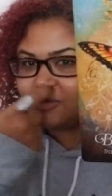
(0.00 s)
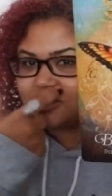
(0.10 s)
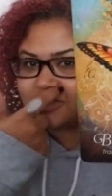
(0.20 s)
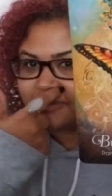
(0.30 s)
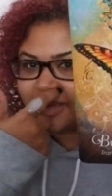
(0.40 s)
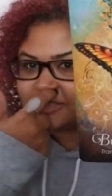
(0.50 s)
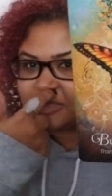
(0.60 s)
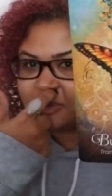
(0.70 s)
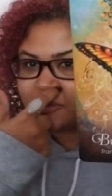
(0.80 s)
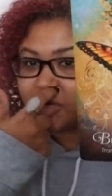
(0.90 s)
which is a
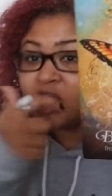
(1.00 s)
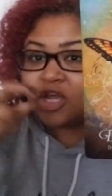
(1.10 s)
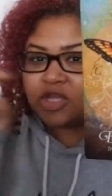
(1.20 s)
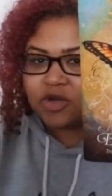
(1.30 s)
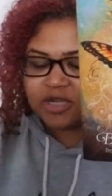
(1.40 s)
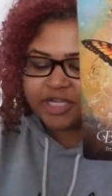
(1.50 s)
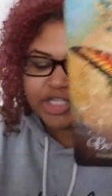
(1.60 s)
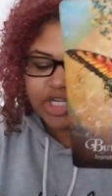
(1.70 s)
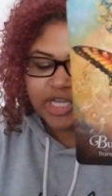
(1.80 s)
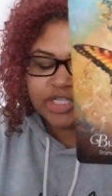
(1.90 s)
master number, you're going to
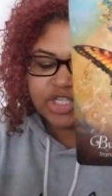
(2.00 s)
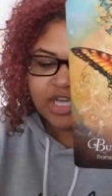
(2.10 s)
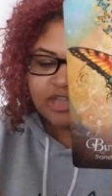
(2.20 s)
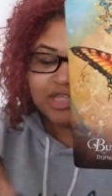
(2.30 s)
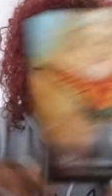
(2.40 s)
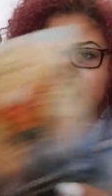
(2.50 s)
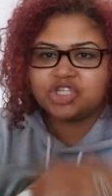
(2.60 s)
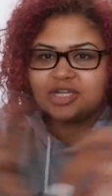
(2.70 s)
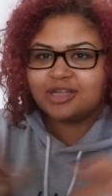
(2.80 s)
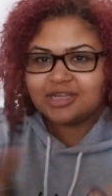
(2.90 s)
change the
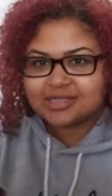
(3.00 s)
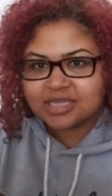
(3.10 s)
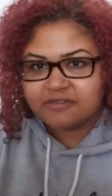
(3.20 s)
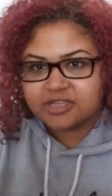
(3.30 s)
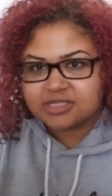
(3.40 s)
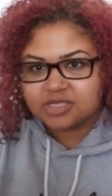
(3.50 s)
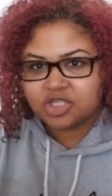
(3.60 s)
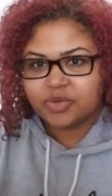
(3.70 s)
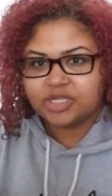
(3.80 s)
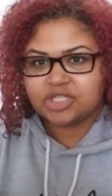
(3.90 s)
shittiness of this
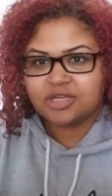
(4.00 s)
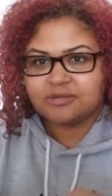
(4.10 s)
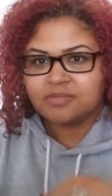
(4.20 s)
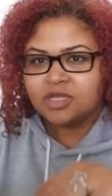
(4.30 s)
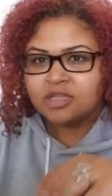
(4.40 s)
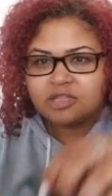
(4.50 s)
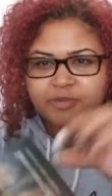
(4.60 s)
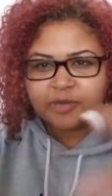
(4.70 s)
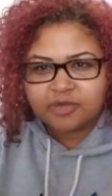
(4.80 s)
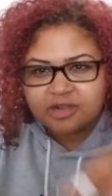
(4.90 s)
situation, the
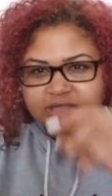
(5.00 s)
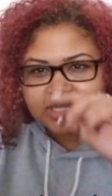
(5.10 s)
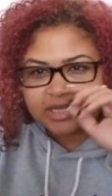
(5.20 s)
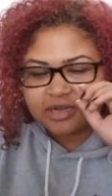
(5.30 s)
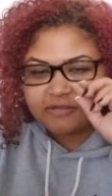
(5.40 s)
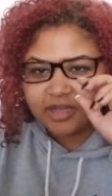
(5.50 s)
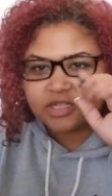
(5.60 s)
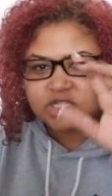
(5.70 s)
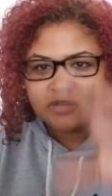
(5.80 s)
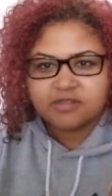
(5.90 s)
people that are taken
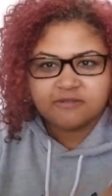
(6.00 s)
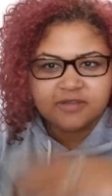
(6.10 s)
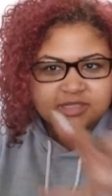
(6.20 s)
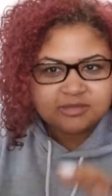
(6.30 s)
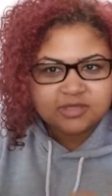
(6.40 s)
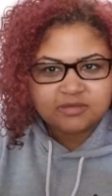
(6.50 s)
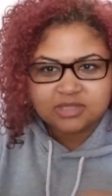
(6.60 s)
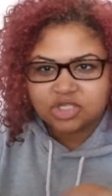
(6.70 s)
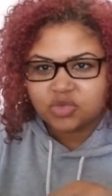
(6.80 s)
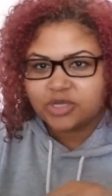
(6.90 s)
advantage of, the victims of the
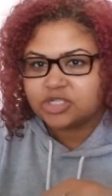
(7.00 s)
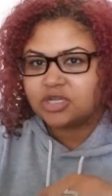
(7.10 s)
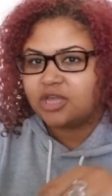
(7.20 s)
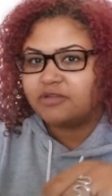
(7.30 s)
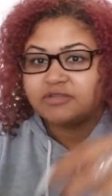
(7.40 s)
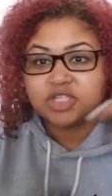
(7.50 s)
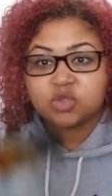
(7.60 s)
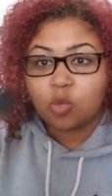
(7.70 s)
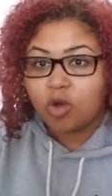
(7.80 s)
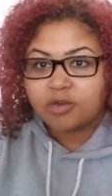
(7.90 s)
situation, even if it's just
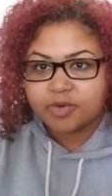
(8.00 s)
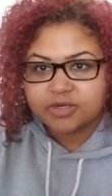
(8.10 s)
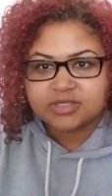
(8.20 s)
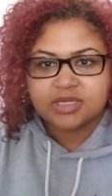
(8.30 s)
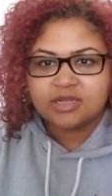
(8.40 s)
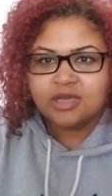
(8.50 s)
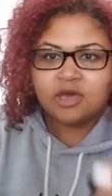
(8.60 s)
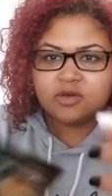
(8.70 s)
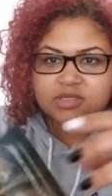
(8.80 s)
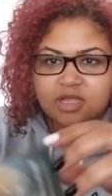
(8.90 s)
one person
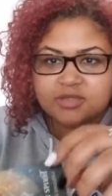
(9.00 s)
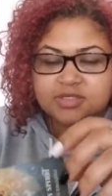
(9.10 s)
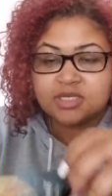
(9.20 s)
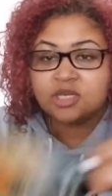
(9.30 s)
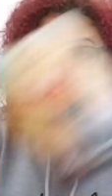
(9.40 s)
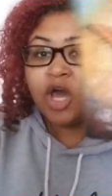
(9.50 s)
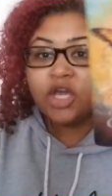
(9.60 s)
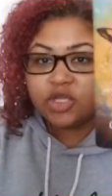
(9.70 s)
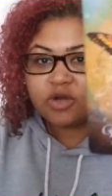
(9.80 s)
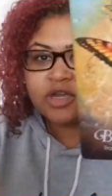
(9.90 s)
who's close to you,
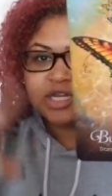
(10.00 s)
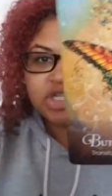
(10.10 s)
you're going